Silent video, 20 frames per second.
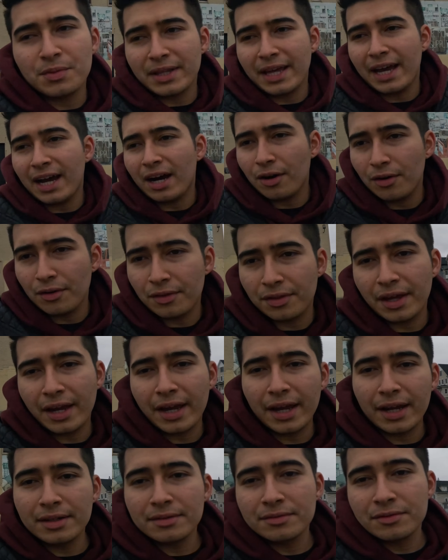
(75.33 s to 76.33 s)
with how
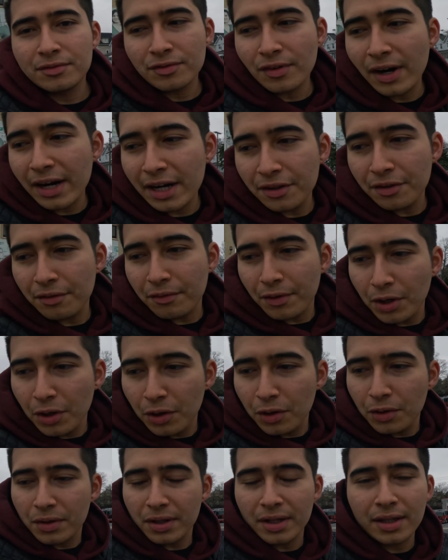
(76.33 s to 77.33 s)
they ride on the
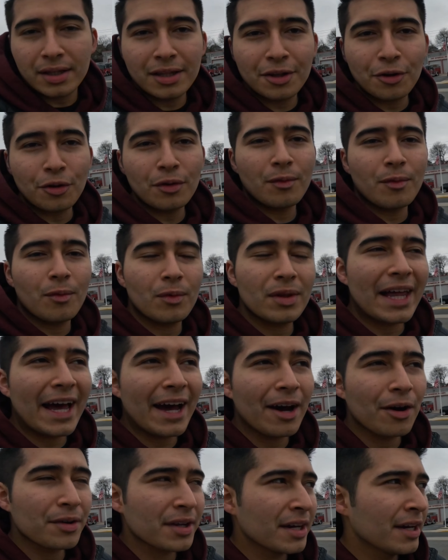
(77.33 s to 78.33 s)
road, a little
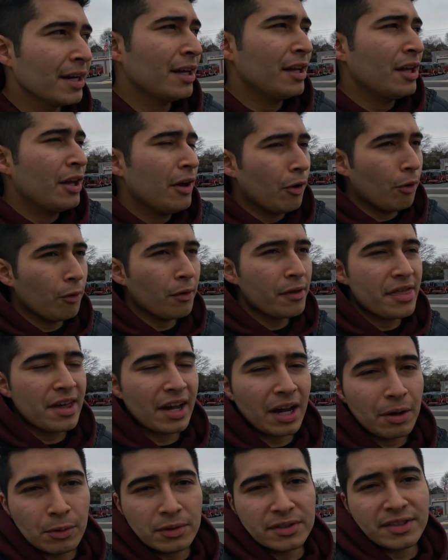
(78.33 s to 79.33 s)
loud. Only
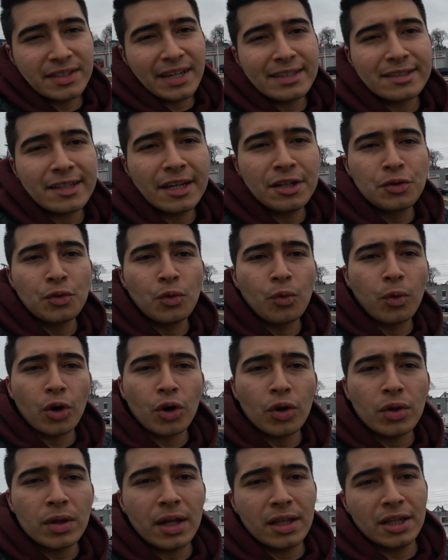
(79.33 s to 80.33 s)
thing I will say is they do
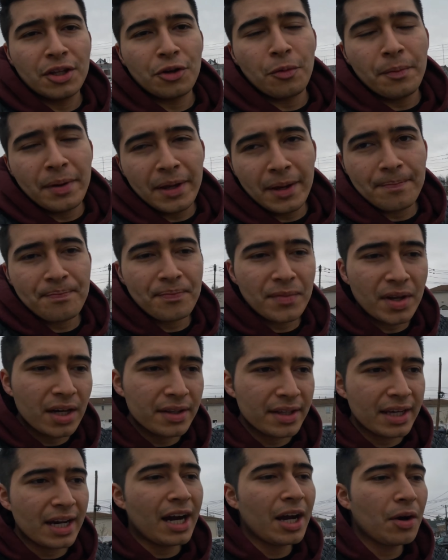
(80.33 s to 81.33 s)
whirl a little bit on
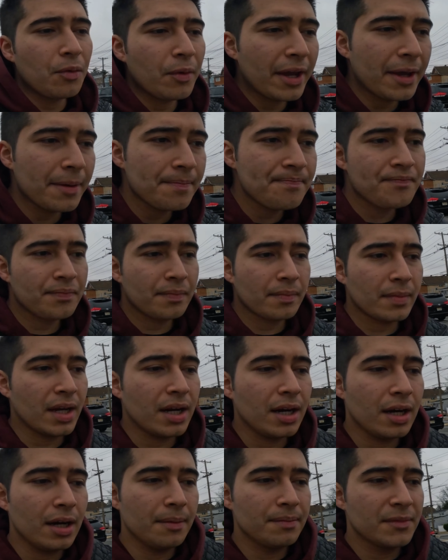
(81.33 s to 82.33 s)
the highway.
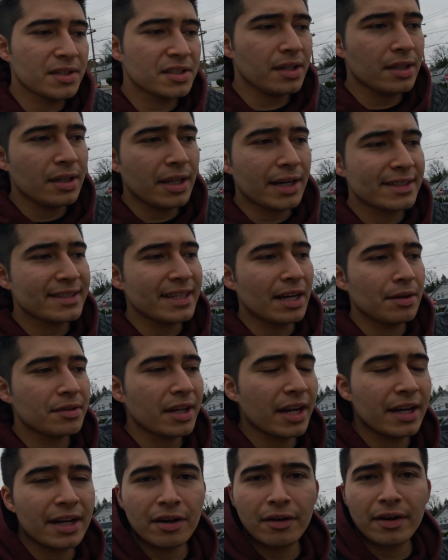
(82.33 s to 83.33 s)
There's not a lot of sound
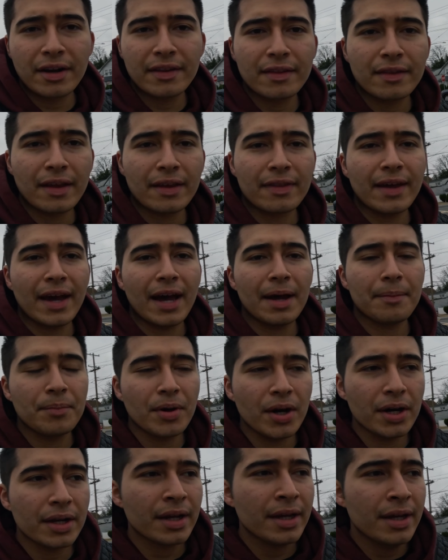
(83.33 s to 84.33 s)
deadening or anything like that,
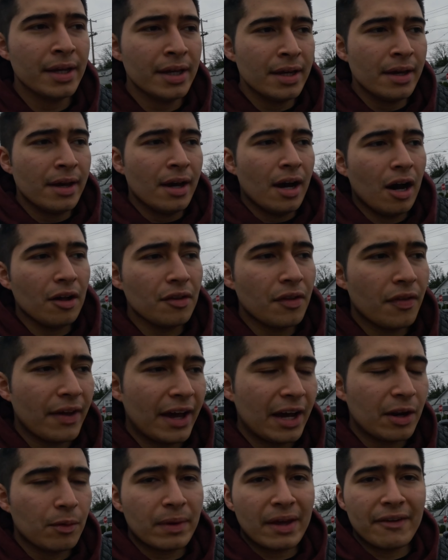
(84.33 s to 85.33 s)
but other than
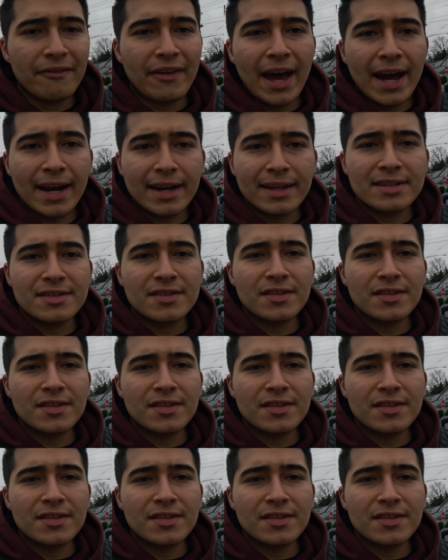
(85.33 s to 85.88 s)
that, we have added